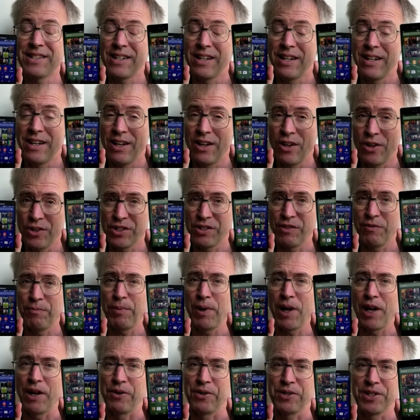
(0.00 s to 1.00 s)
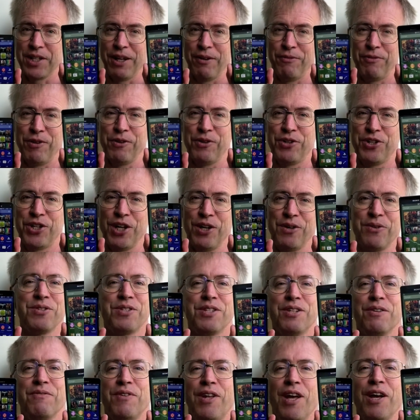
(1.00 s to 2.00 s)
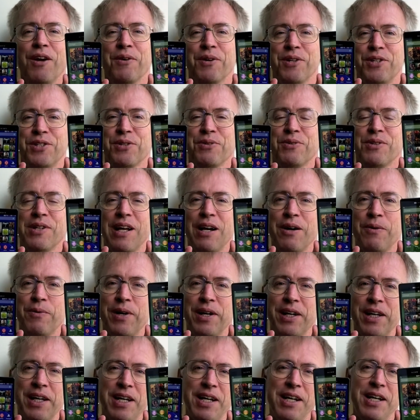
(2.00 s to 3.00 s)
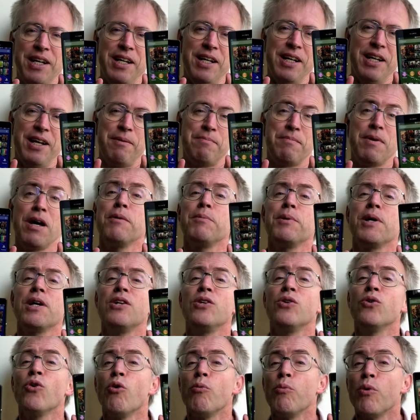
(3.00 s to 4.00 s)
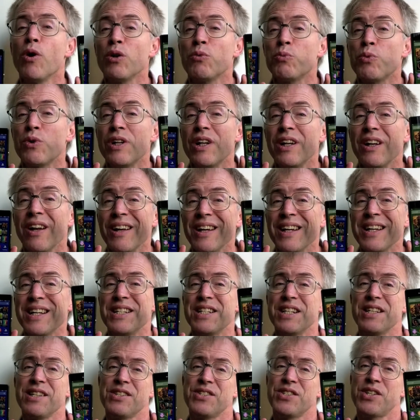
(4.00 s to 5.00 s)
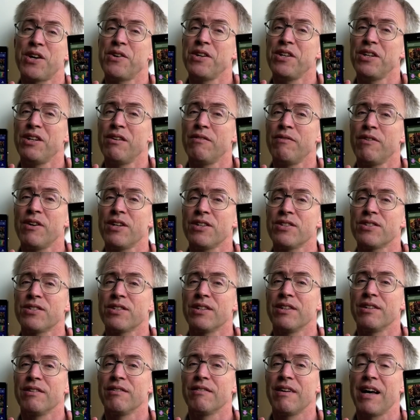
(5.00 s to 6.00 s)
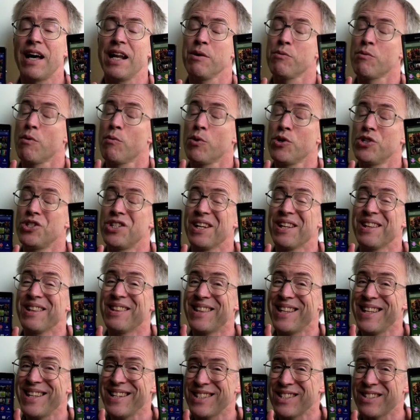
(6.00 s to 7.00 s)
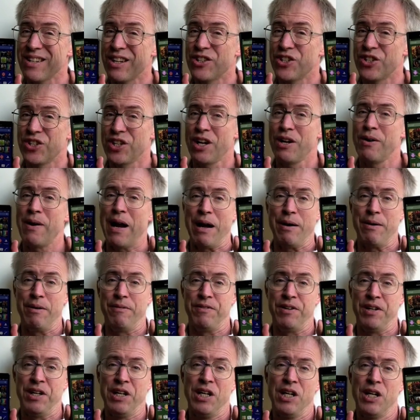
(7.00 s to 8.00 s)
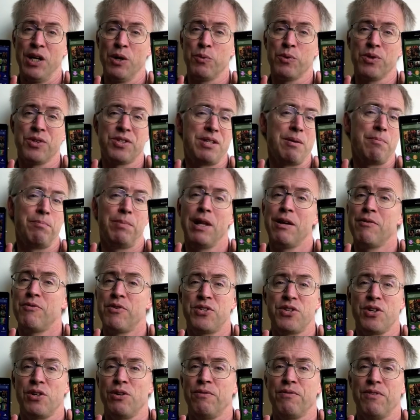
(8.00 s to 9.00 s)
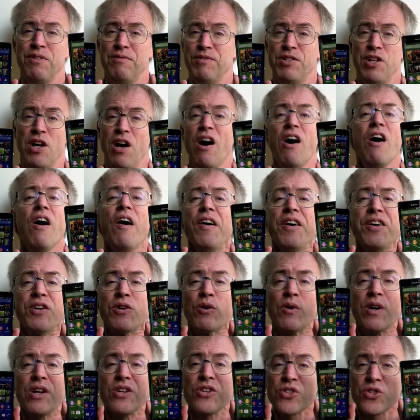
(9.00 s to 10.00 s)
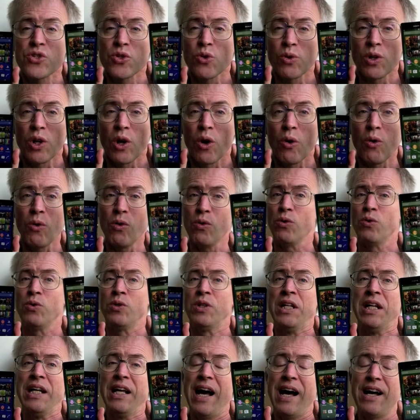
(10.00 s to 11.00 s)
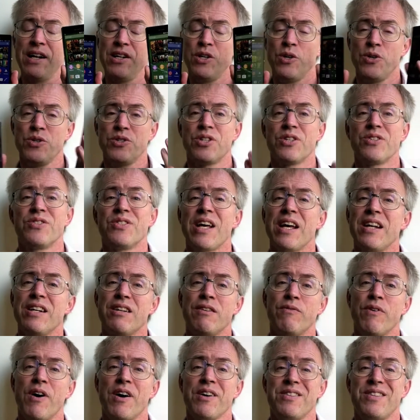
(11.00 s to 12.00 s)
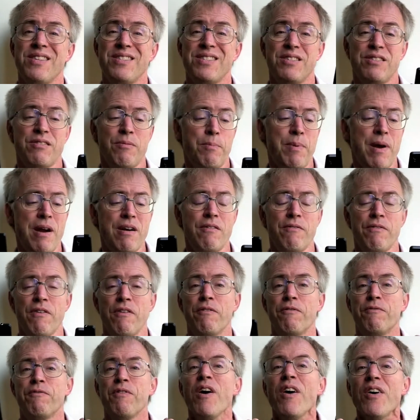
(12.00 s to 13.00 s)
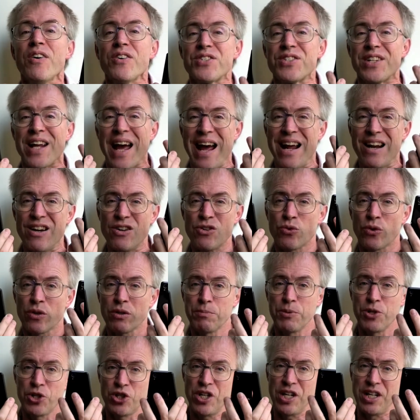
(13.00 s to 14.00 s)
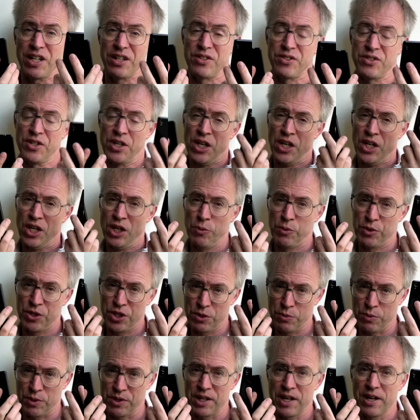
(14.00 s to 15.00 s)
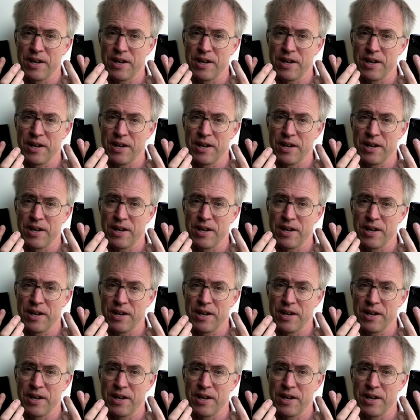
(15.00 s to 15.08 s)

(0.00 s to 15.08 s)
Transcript: a lot of bloat if you choose to view it all that way. Maybe a Normod would like it in the Sony universe. Anyone watching this show, however, will simply resolve to hide or install it all and use the Z devices as a pair of fast Android machines, which is what they